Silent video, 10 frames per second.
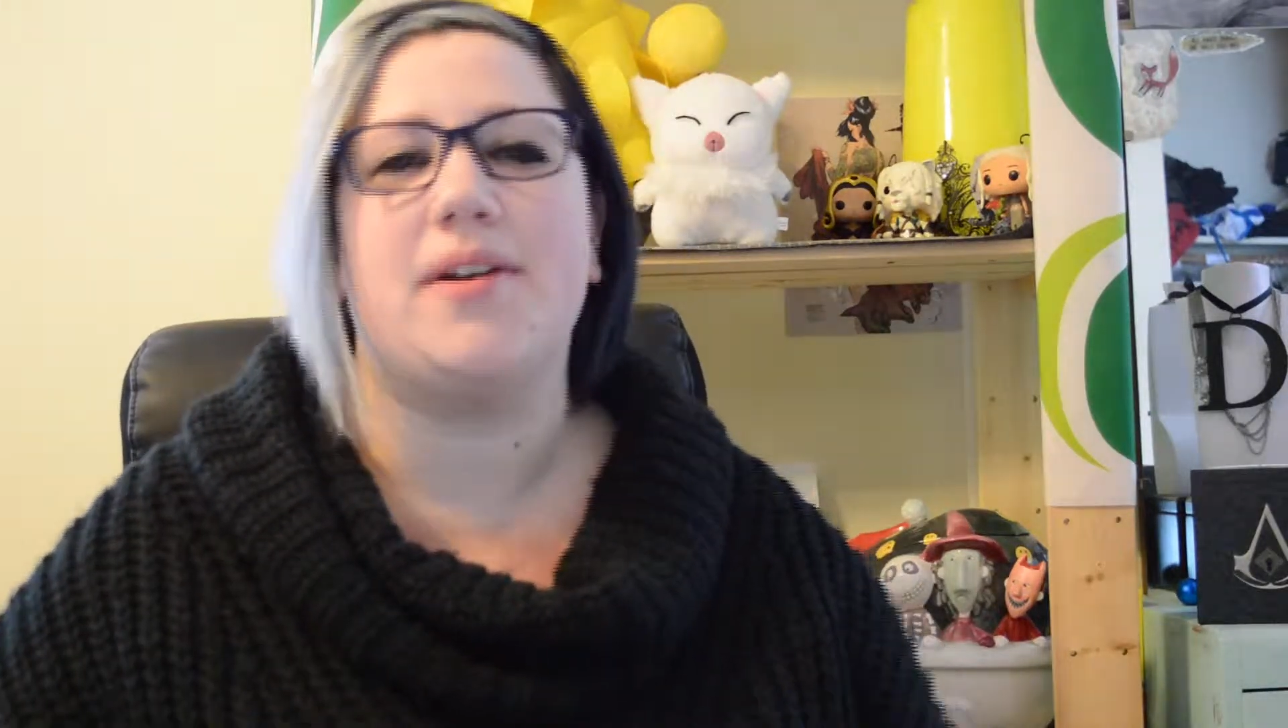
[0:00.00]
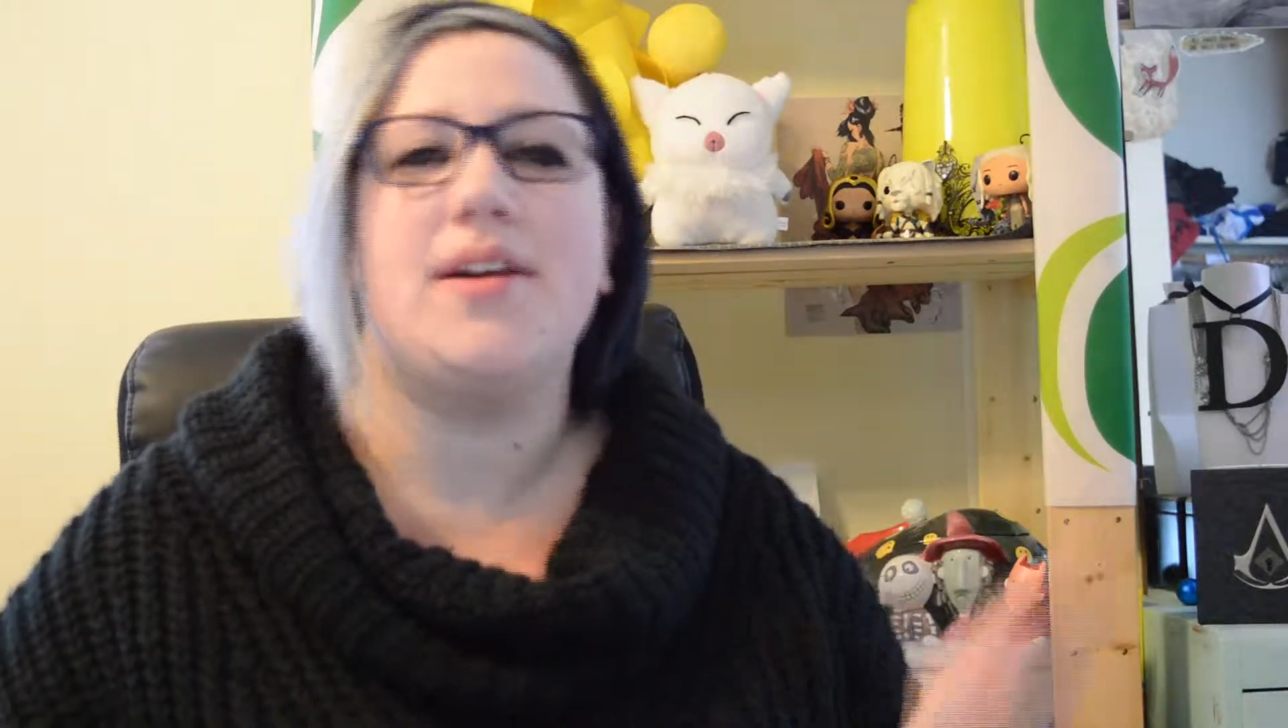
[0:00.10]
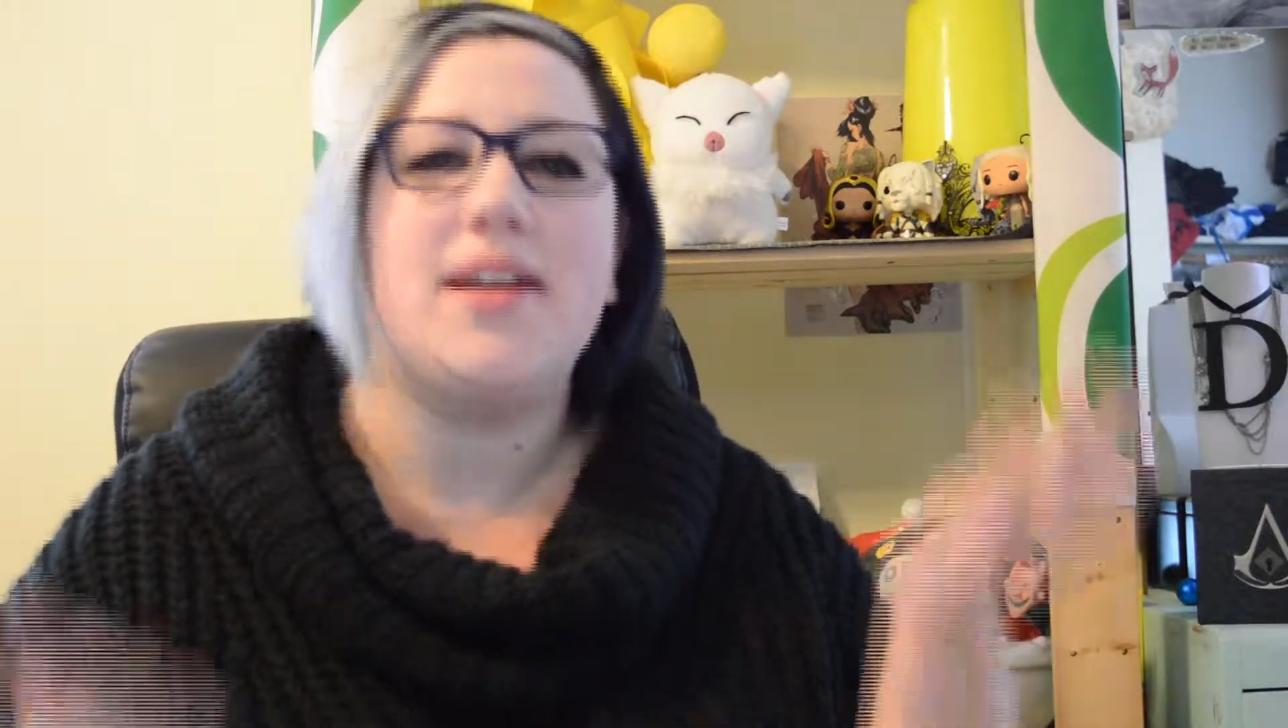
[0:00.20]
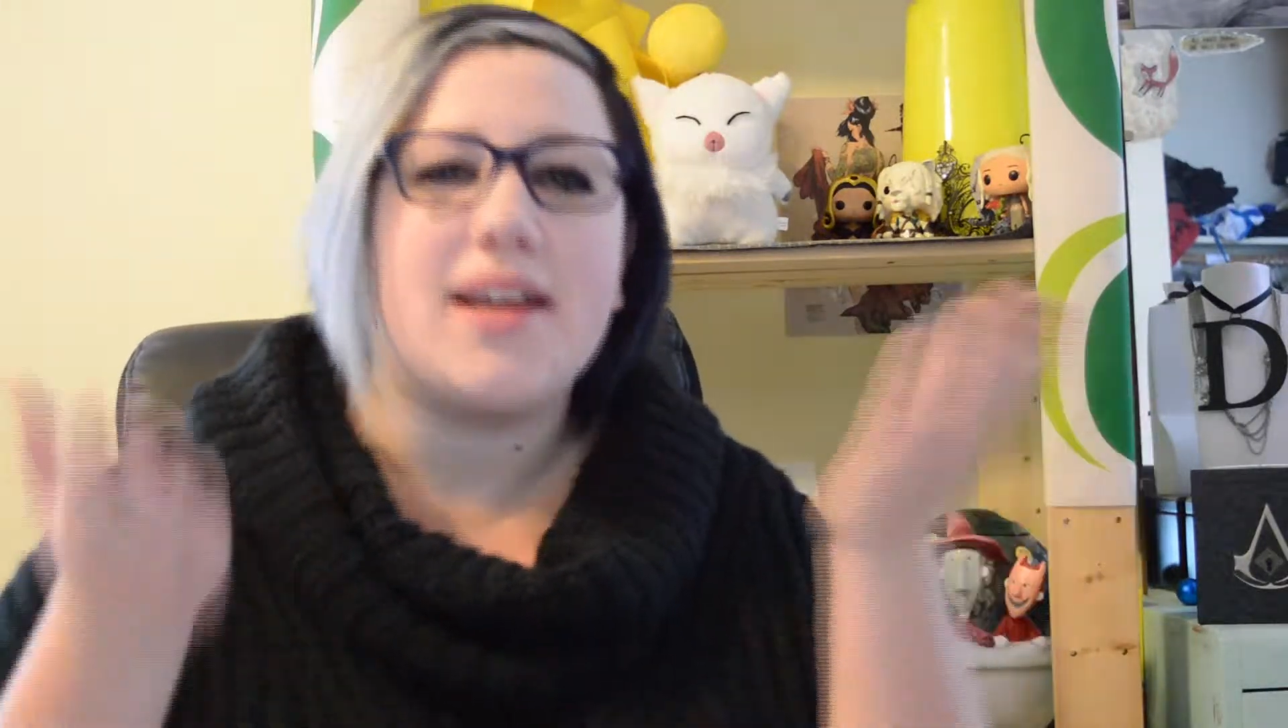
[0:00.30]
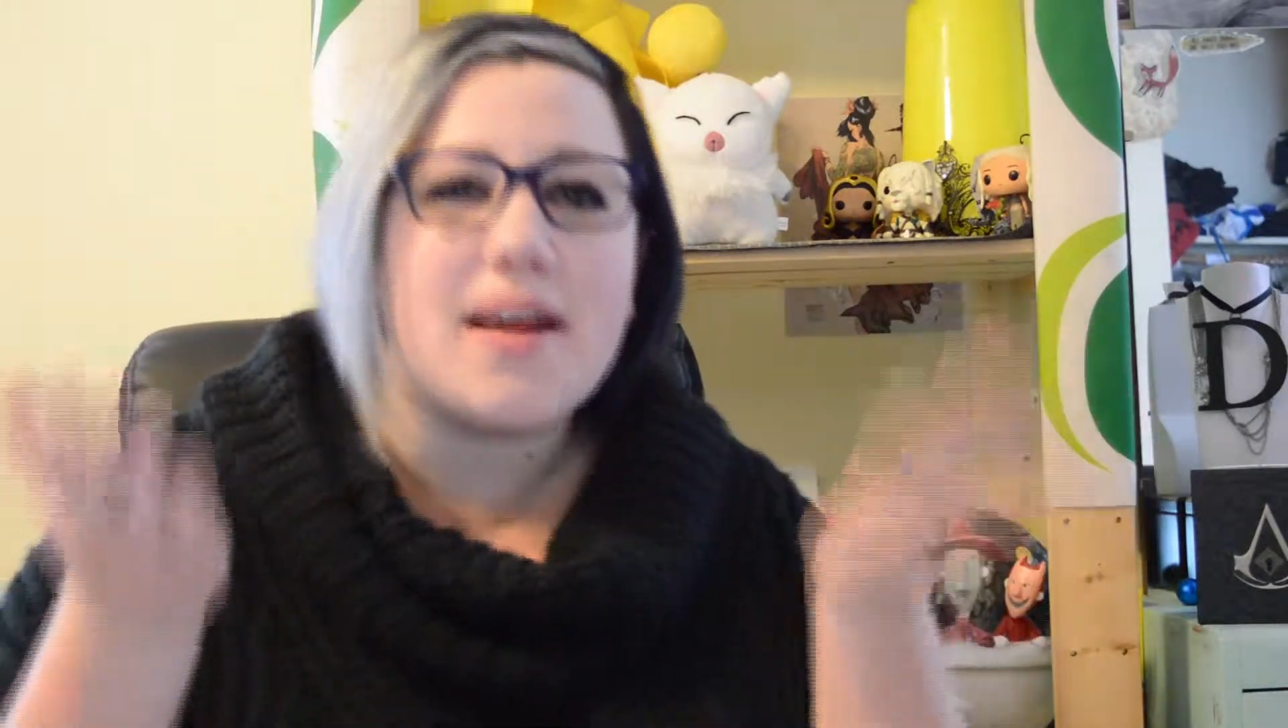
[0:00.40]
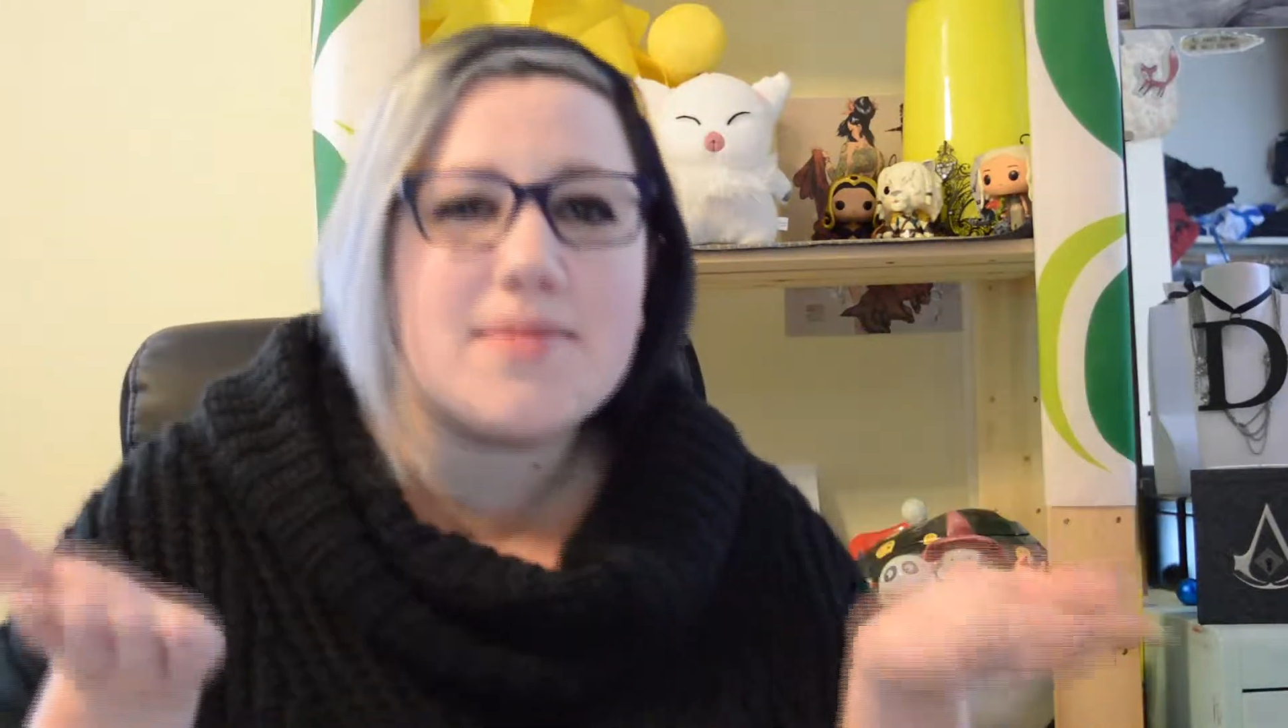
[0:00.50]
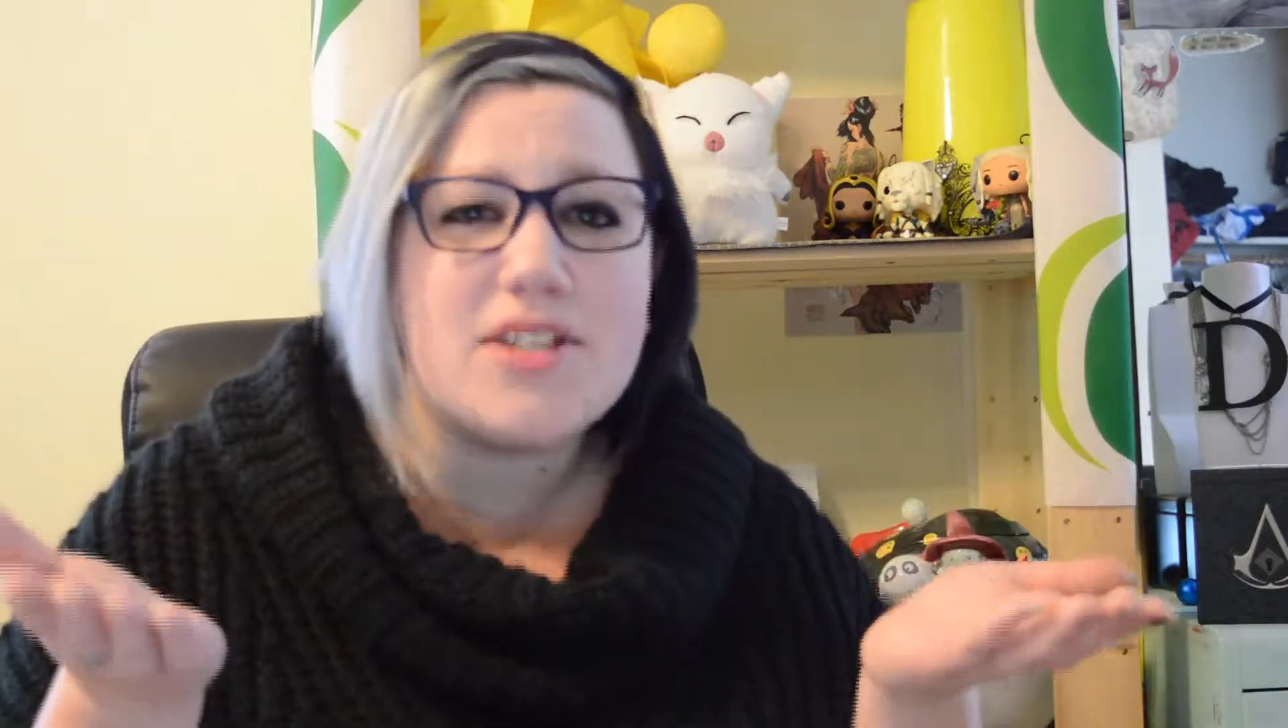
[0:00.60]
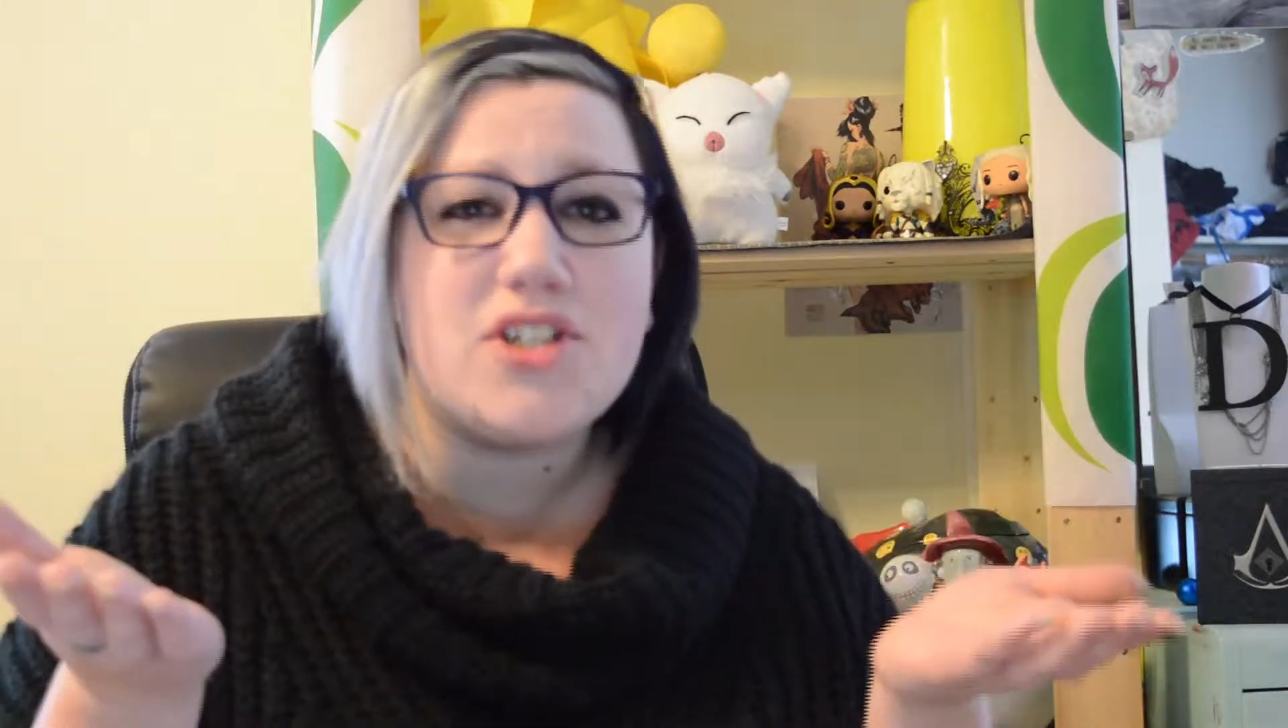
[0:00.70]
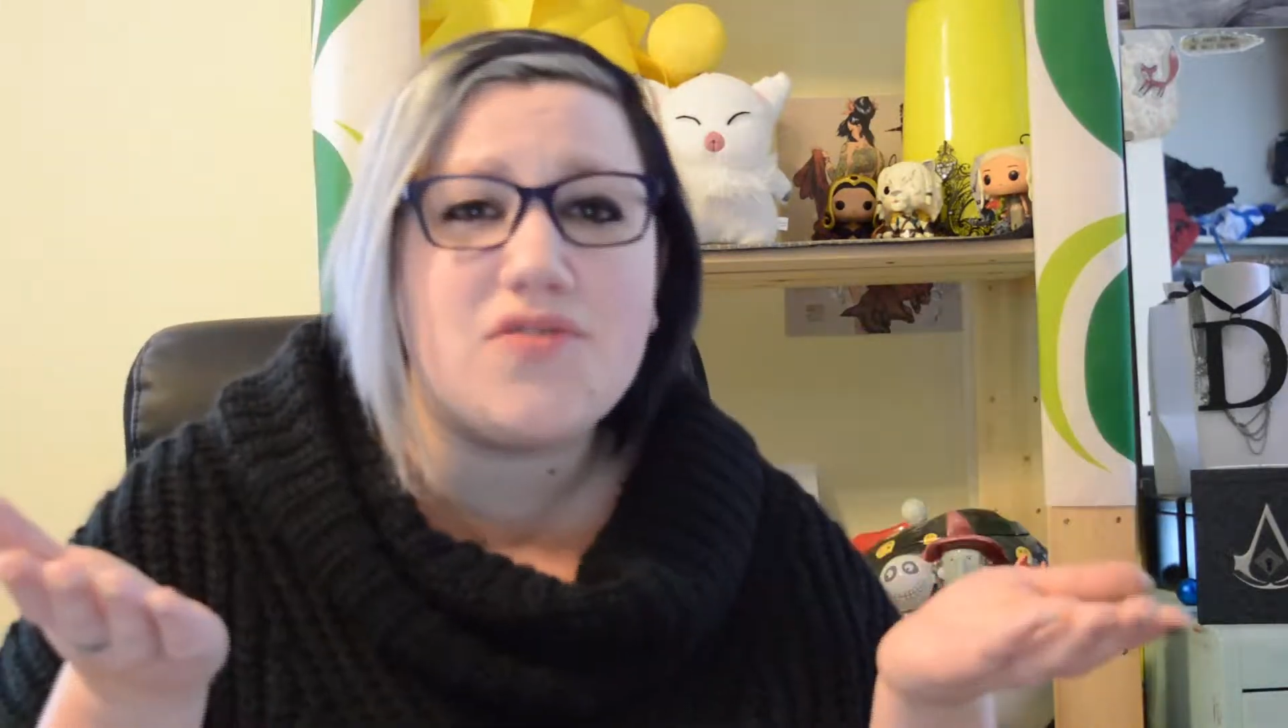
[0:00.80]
It comes in two